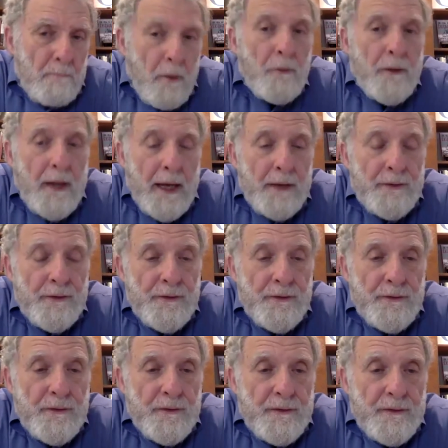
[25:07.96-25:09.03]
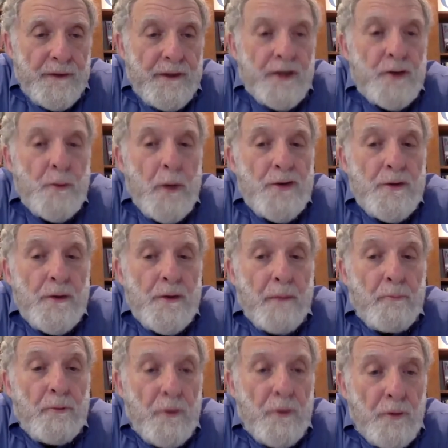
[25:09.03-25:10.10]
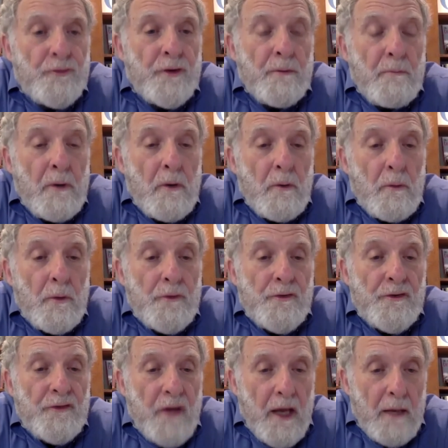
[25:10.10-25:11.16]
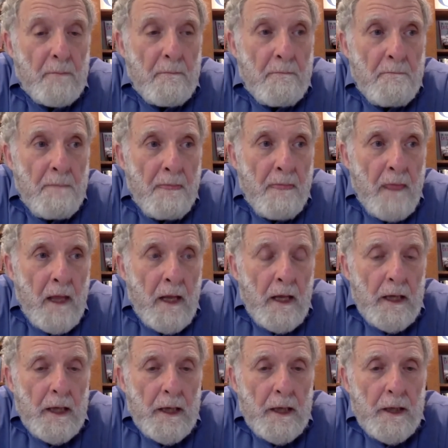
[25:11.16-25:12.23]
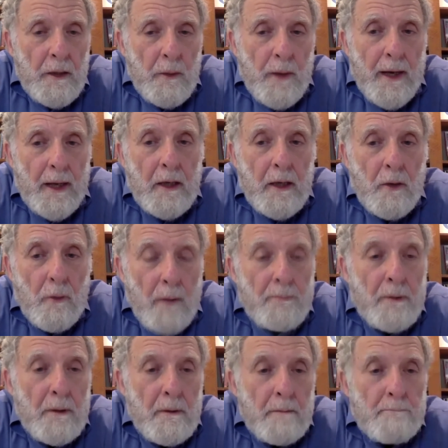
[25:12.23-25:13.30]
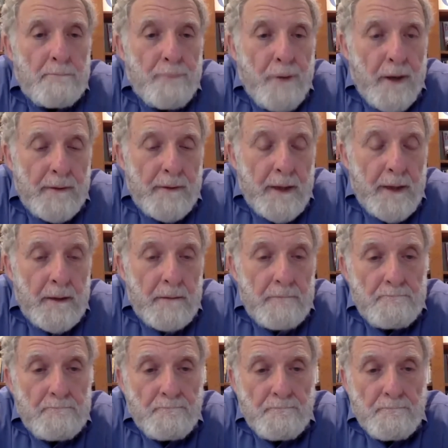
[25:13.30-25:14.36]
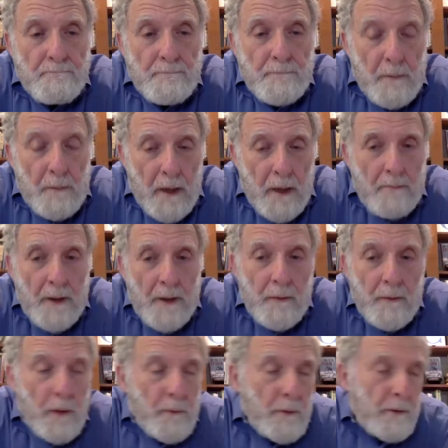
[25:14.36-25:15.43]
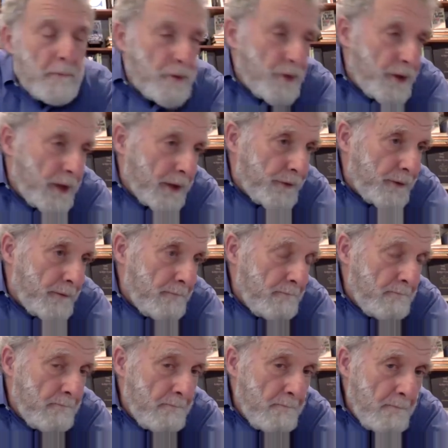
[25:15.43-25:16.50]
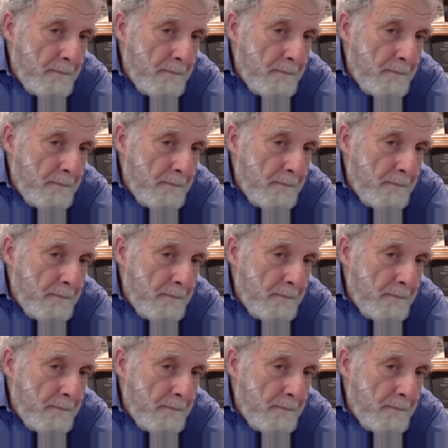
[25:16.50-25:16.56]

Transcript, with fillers: in both cases, the situation that produced him was the same. You had a corrupt president, in my opinion, whether it was Richard Nixon